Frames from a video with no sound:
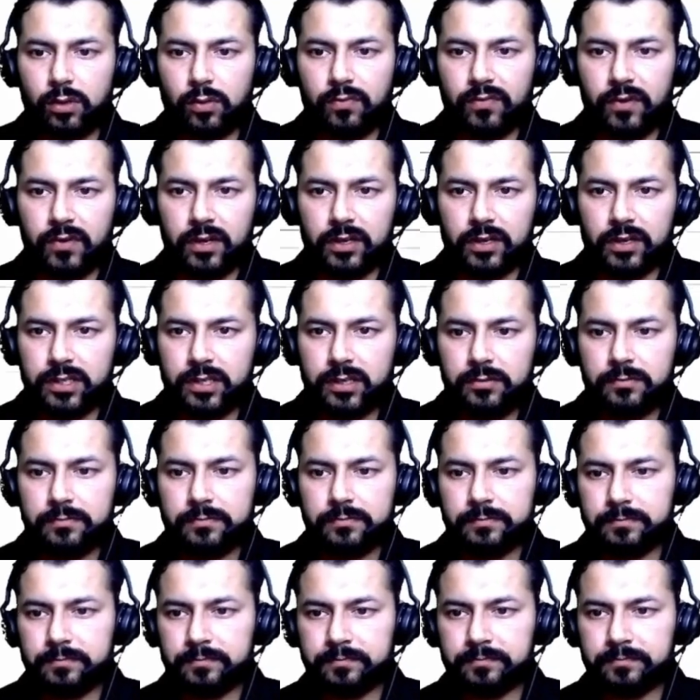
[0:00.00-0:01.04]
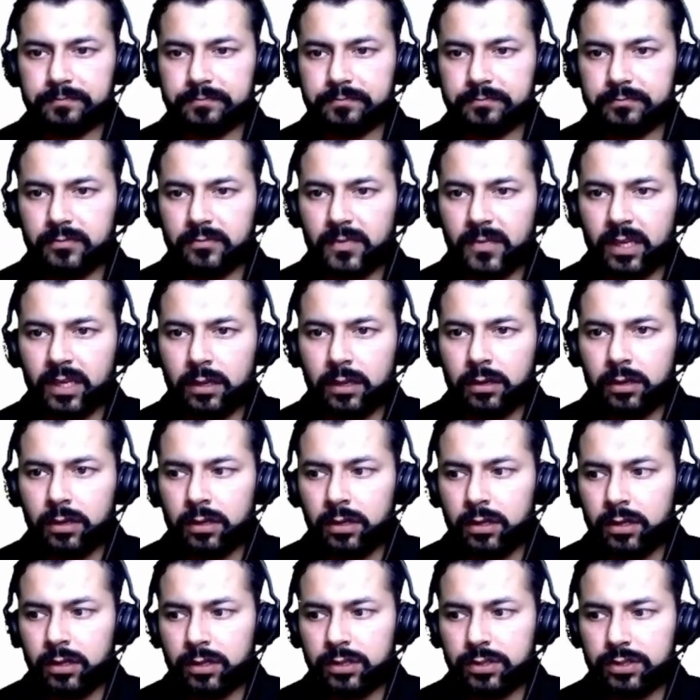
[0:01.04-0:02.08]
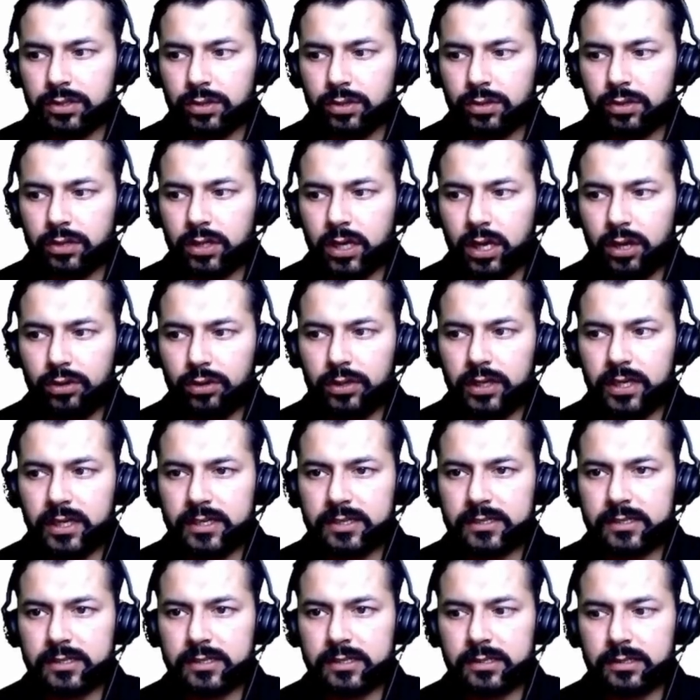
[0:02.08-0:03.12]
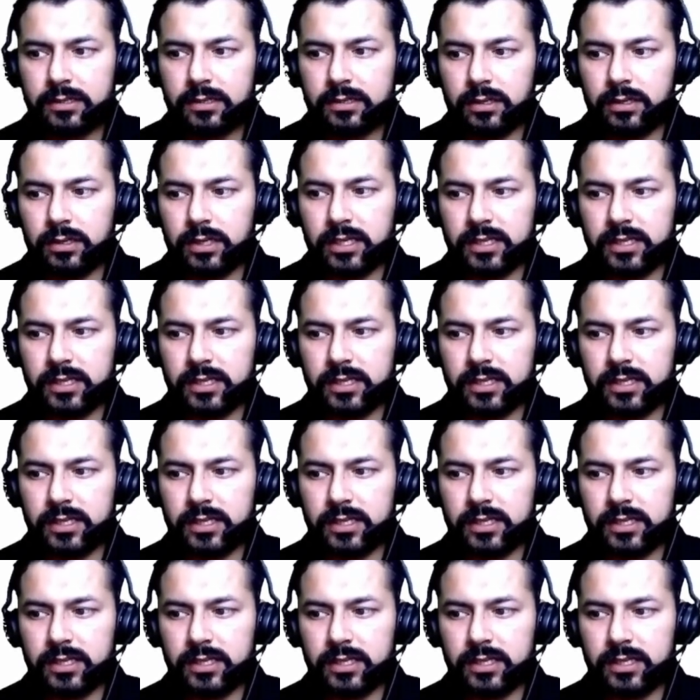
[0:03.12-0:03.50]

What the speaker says: drop function. So now let's